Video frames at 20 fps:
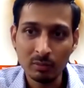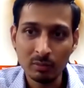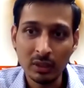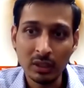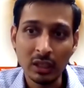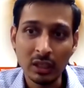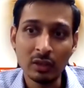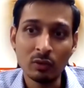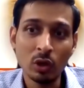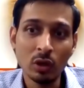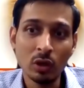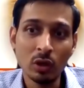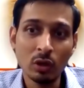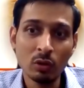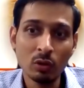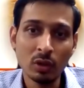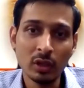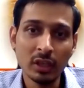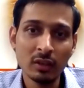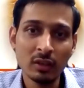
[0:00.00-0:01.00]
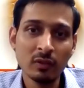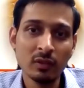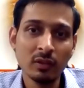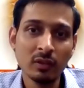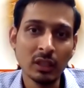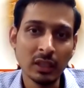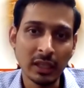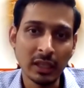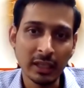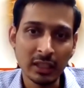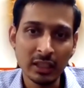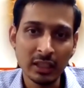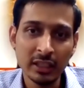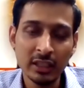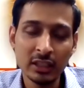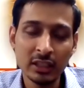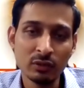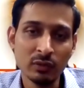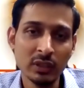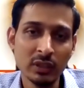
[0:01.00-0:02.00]
but I want to give the
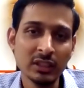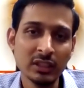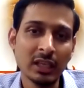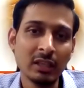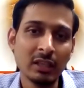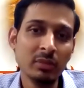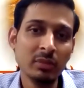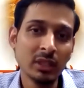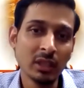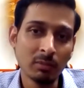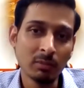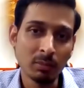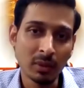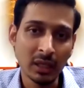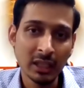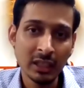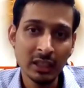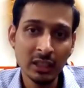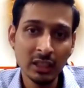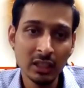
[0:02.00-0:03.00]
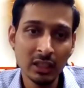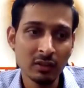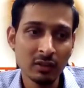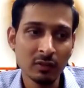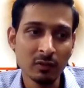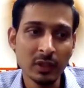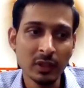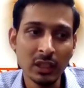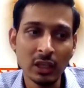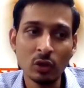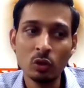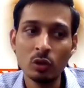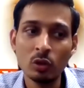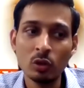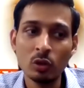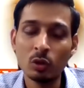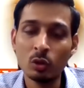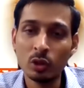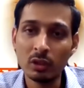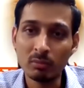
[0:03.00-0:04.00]
techniques which can be applied
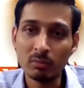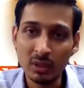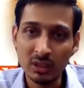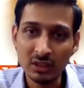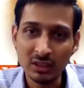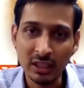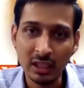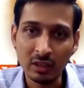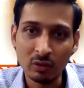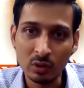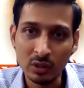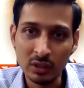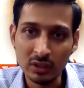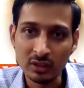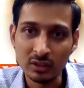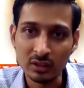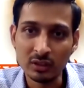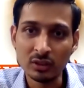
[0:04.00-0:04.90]
without doing much calculation.